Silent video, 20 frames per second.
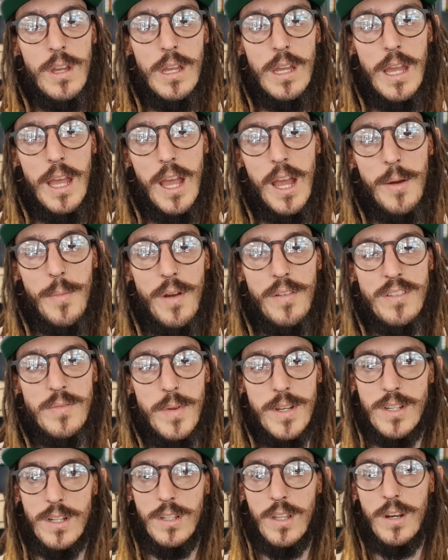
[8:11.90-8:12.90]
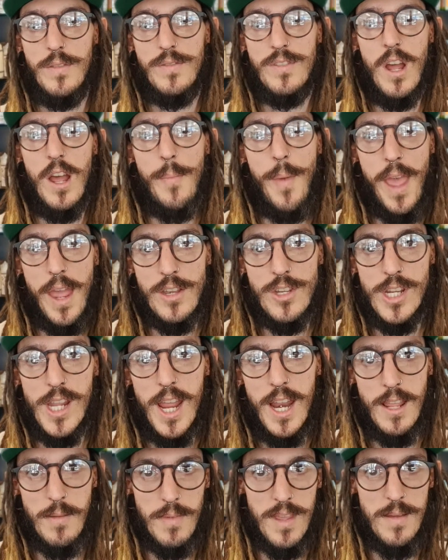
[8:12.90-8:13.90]
I've spent a lot of time
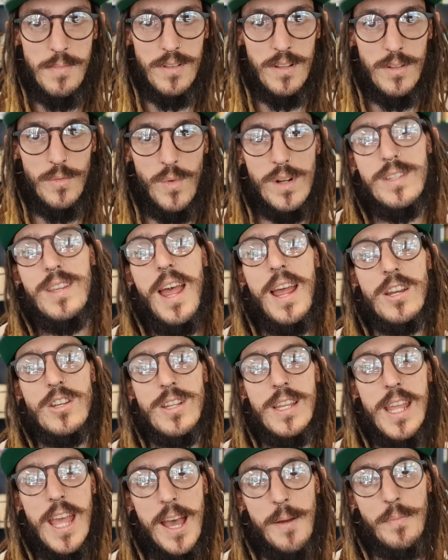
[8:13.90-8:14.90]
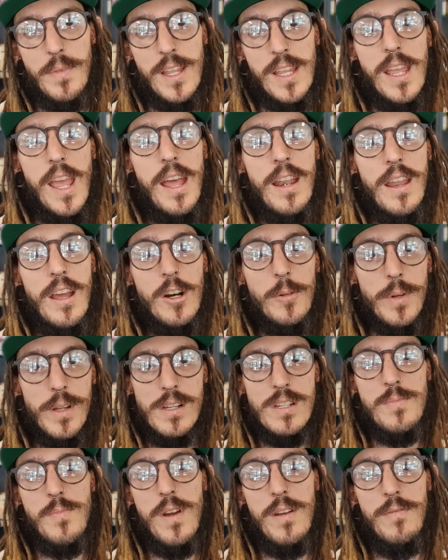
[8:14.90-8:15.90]
educating people on what's actually happening and
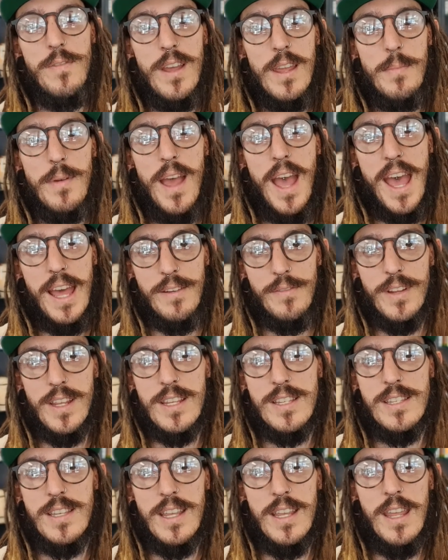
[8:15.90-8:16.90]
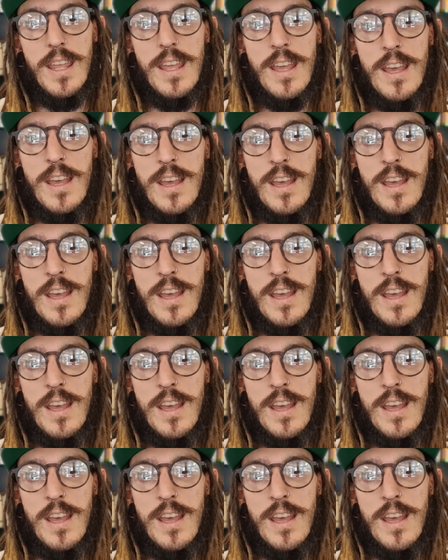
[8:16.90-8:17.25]
helping spread vape advocacy.